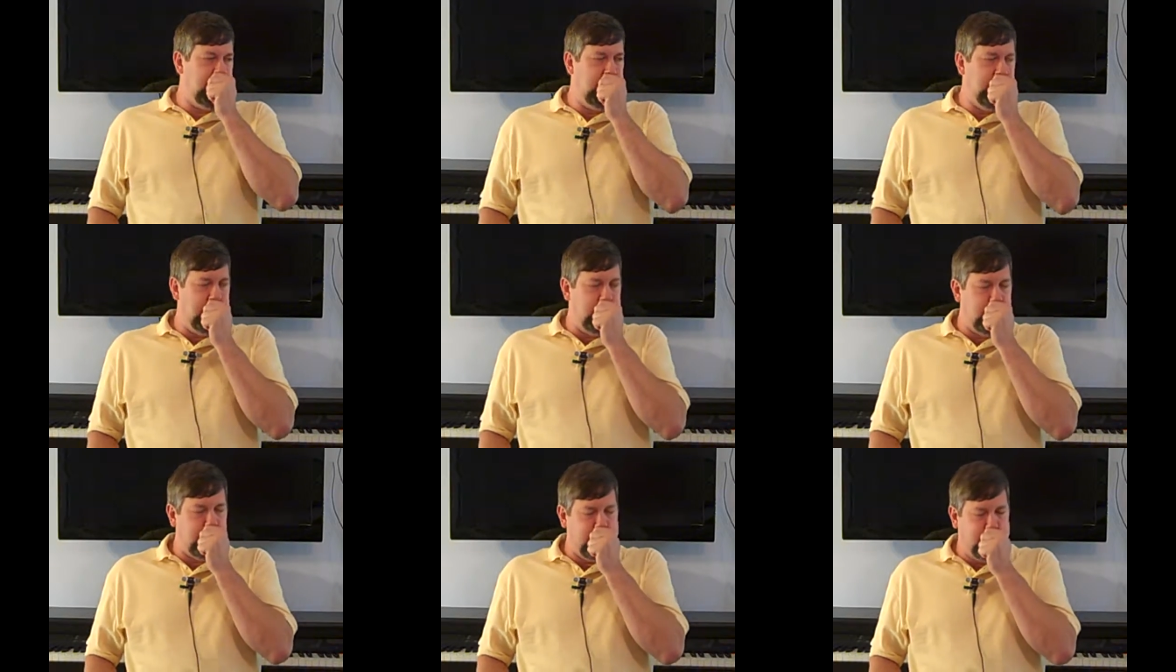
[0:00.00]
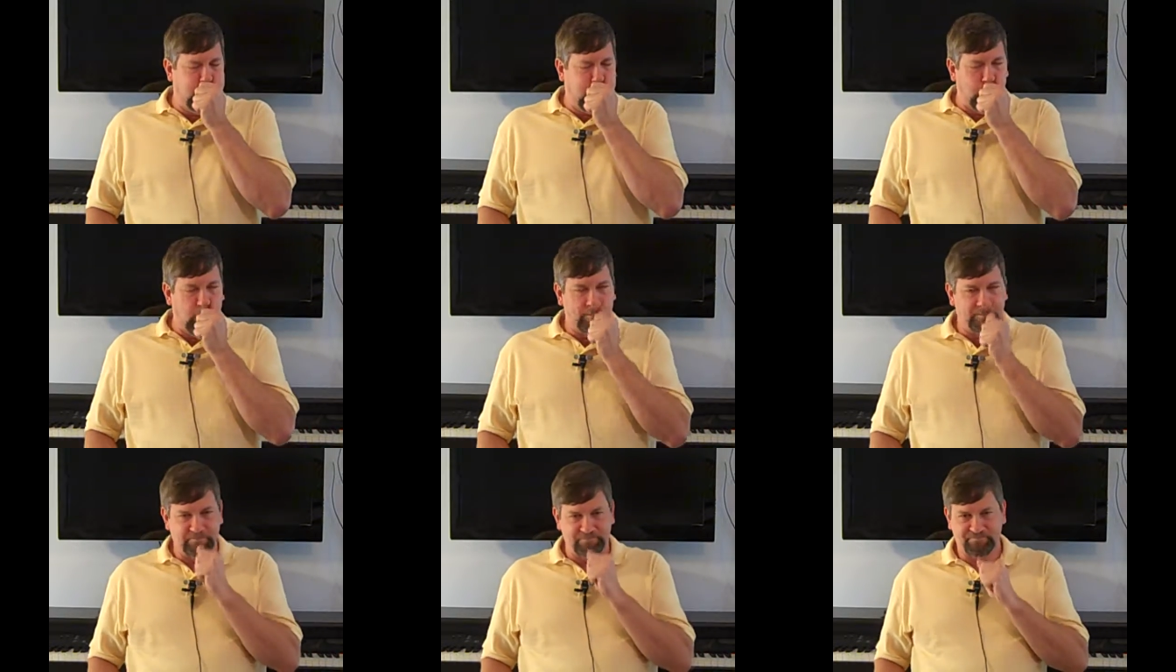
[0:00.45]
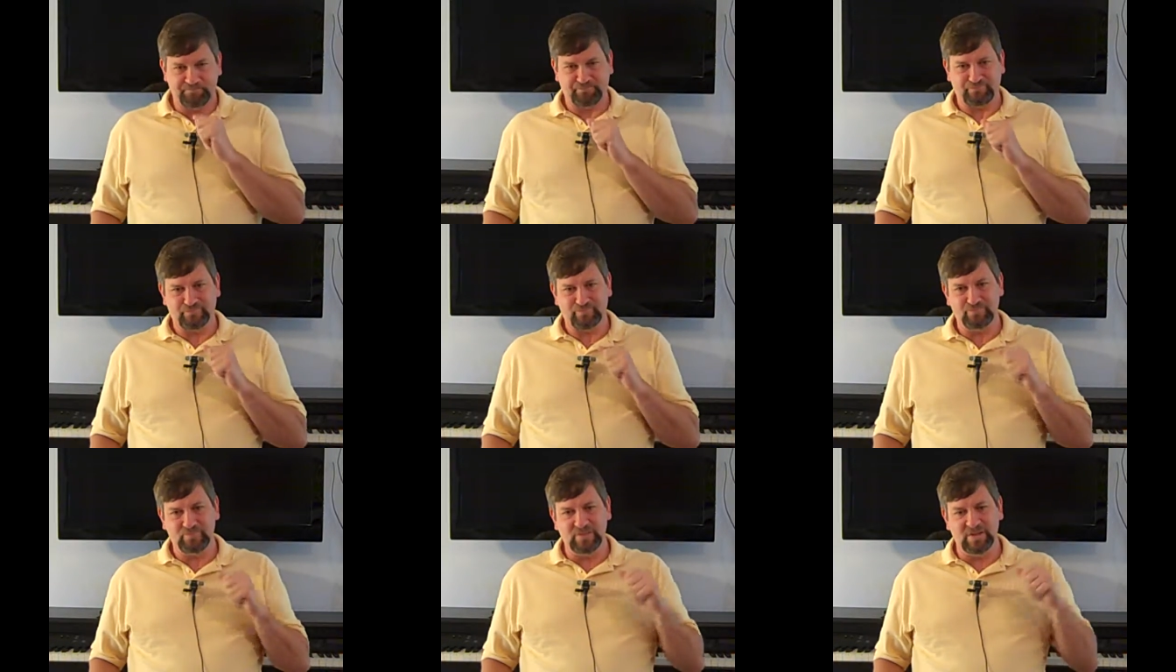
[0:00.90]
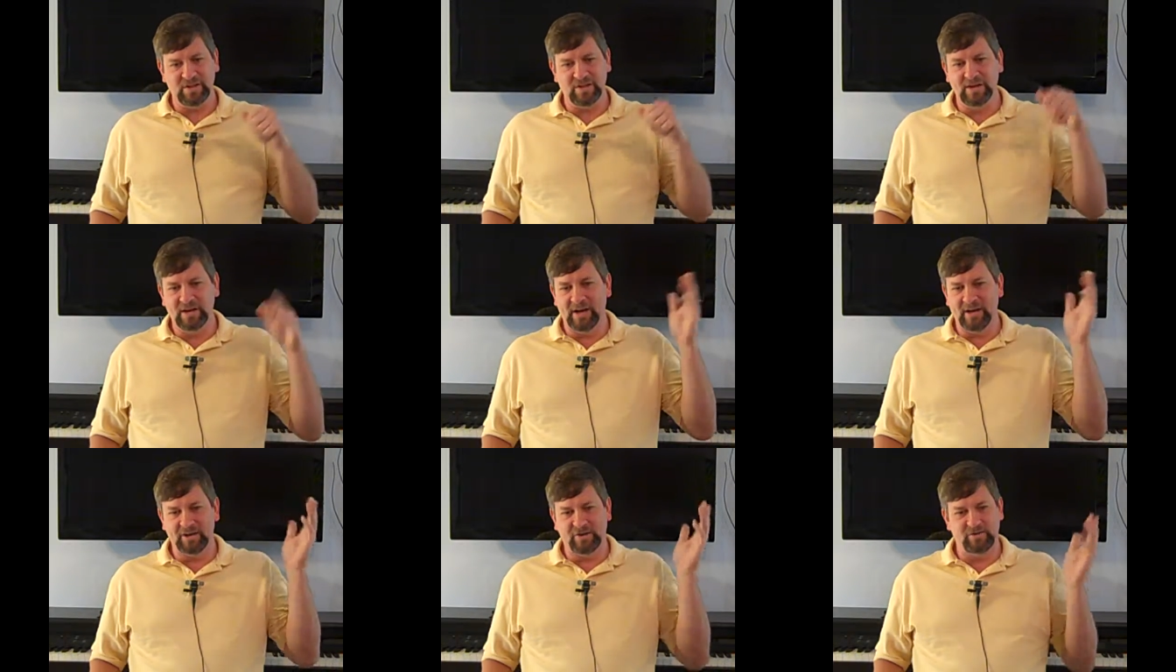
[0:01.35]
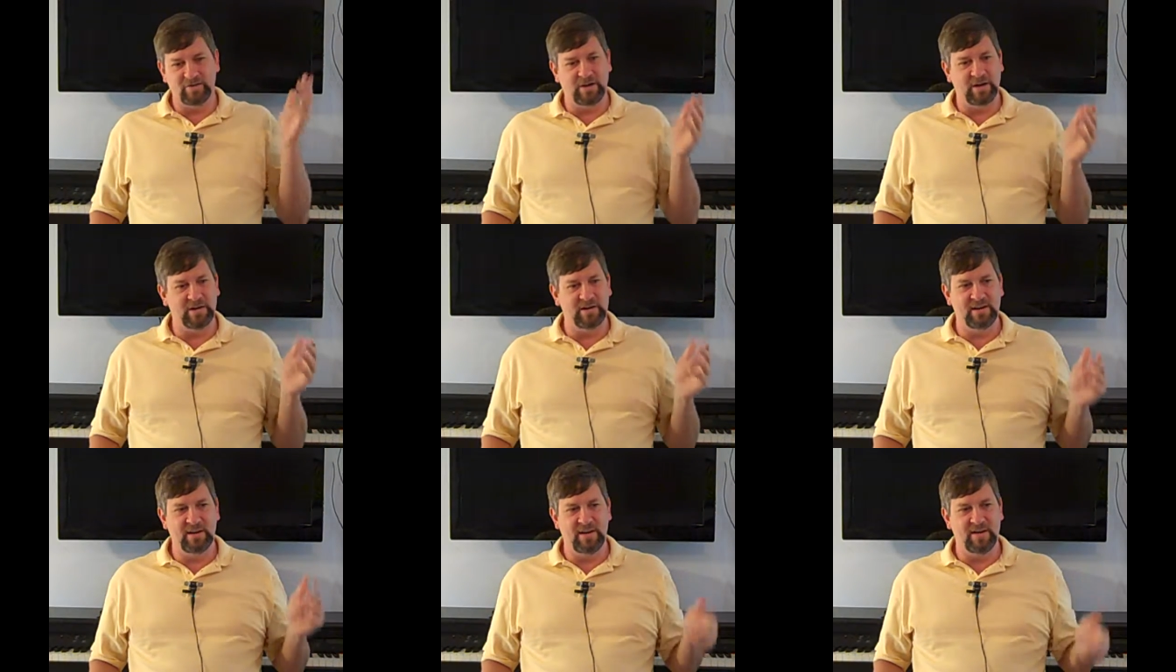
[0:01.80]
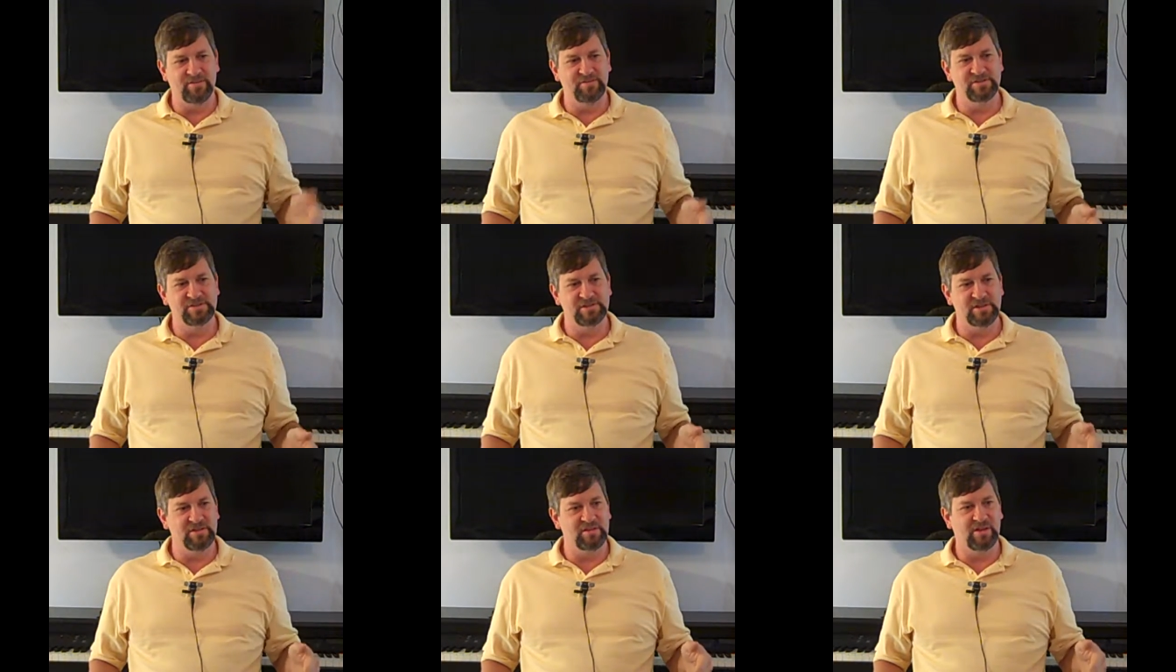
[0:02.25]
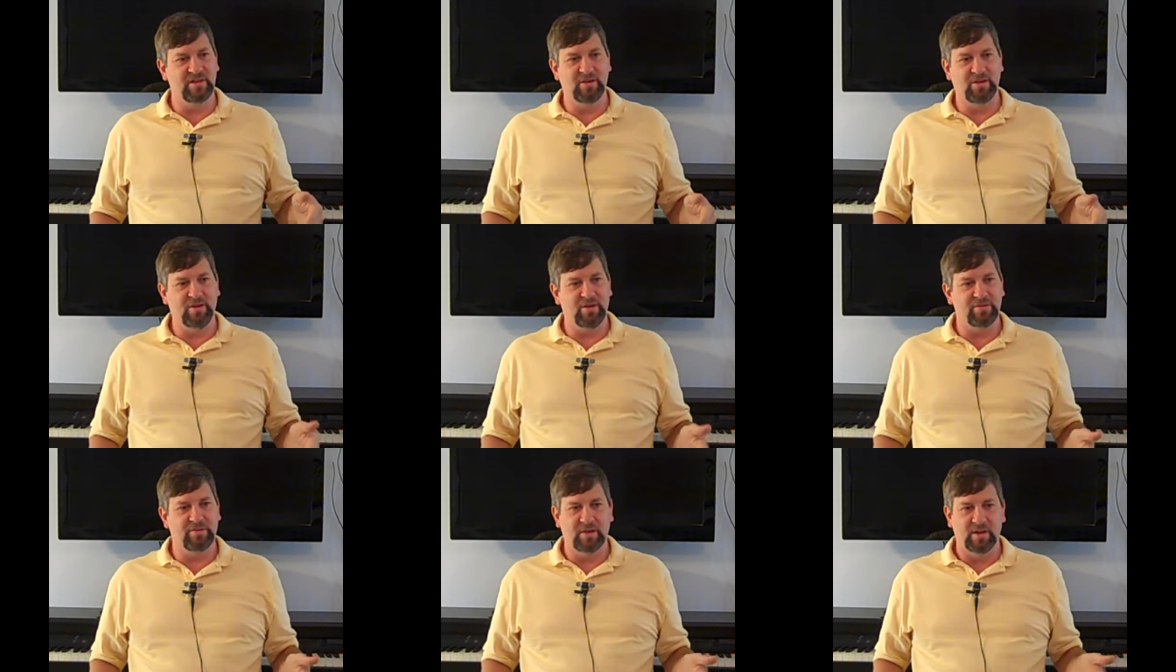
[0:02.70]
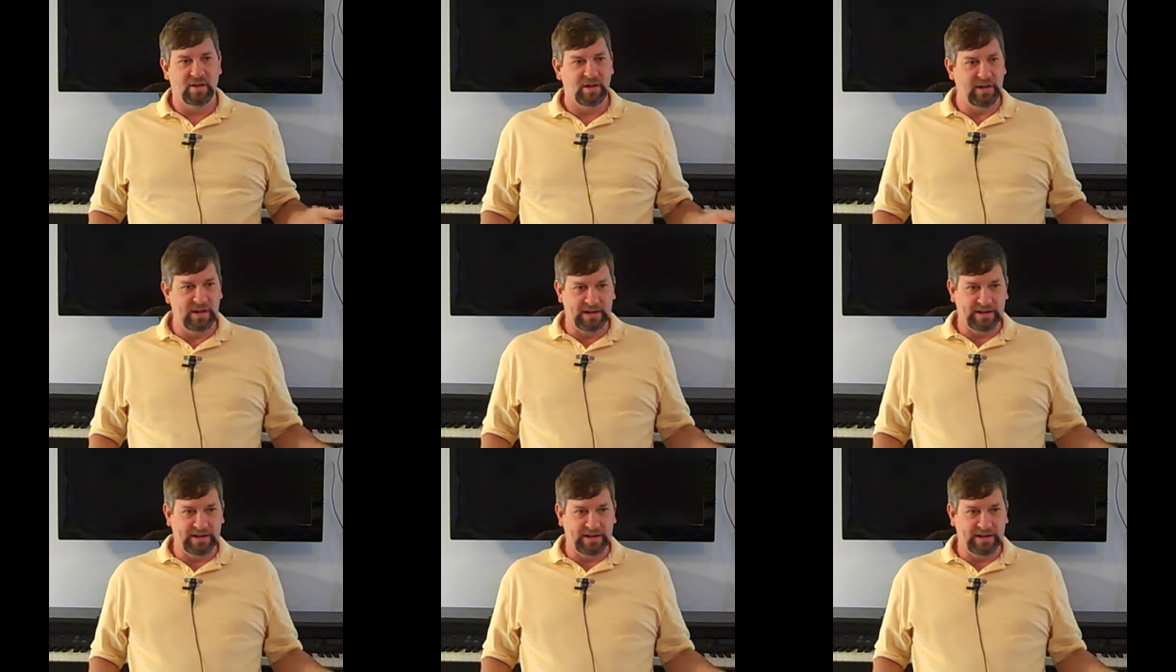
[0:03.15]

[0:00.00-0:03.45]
God created the heavens and the earth.